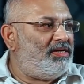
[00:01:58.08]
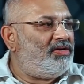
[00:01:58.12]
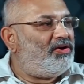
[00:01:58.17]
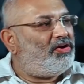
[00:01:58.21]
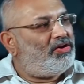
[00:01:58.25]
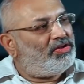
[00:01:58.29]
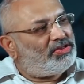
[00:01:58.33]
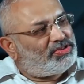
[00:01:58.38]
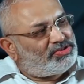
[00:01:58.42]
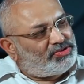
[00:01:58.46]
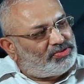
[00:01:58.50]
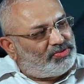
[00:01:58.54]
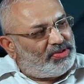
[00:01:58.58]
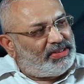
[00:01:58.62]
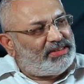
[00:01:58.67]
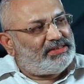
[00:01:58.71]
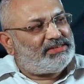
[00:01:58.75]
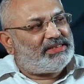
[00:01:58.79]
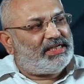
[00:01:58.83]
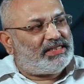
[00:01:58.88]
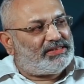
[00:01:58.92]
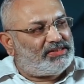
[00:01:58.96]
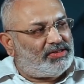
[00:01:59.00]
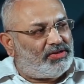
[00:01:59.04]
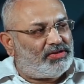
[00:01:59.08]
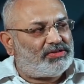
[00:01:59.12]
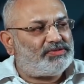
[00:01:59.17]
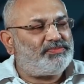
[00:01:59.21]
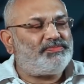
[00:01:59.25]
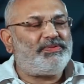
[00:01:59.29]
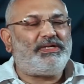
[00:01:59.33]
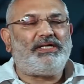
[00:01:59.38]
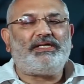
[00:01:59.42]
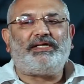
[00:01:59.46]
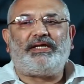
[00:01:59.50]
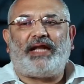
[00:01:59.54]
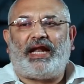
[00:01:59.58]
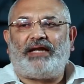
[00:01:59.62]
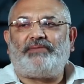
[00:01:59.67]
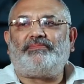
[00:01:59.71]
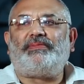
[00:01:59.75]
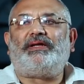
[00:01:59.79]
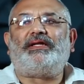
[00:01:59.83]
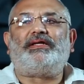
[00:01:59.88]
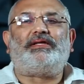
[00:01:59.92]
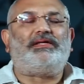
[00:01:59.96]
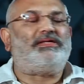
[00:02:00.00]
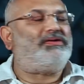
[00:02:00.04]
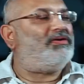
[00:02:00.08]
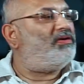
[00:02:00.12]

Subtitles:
also in JJ Hospital, Grant Medical.